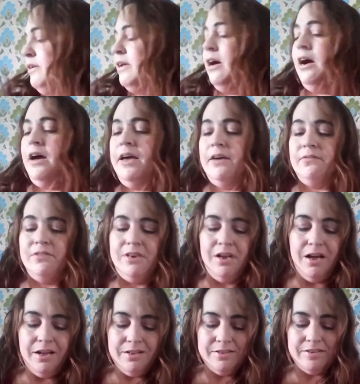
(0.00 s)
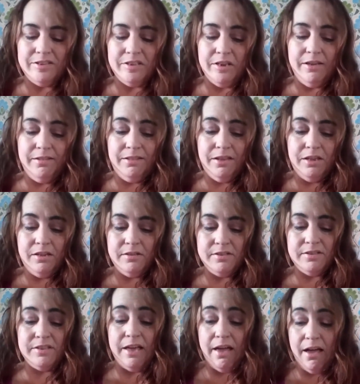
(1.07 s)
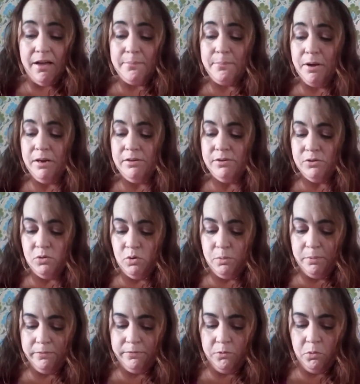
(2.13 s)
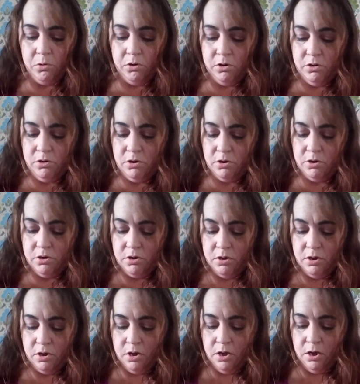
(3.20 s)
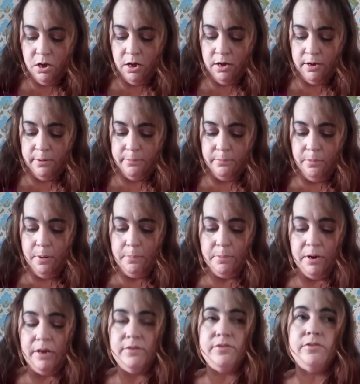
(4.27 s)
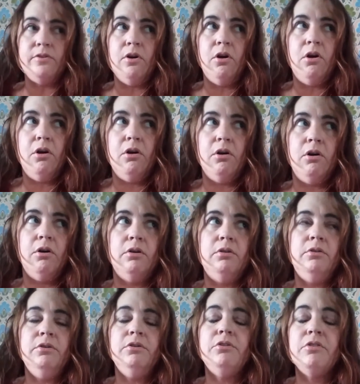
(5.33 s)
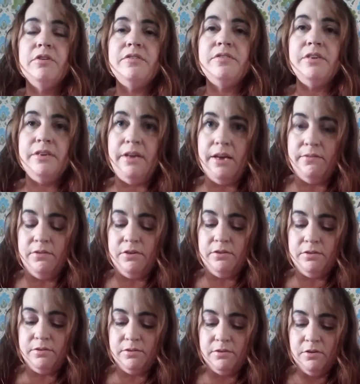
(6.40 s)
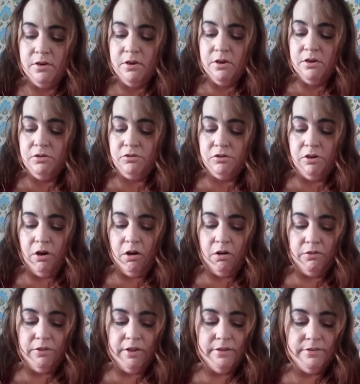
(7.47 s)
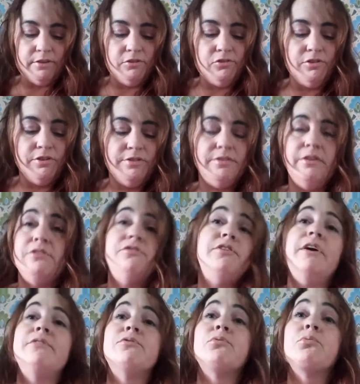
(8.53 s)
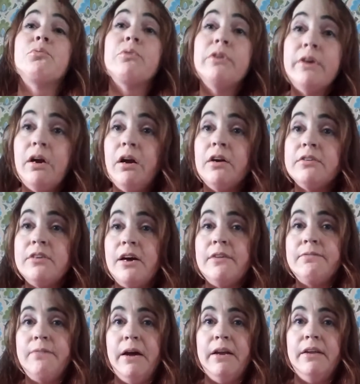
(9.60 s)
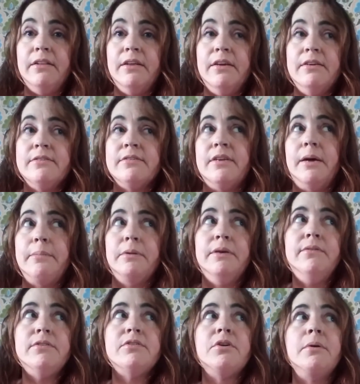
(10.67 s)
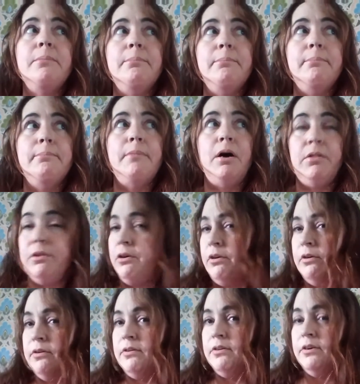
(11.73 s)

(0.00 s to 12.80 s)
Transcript: Now, I have not seen these at my store before, but I saw Christy Davis. She hauled these, and she said she has a really hard time finding these, and I believe it's her mother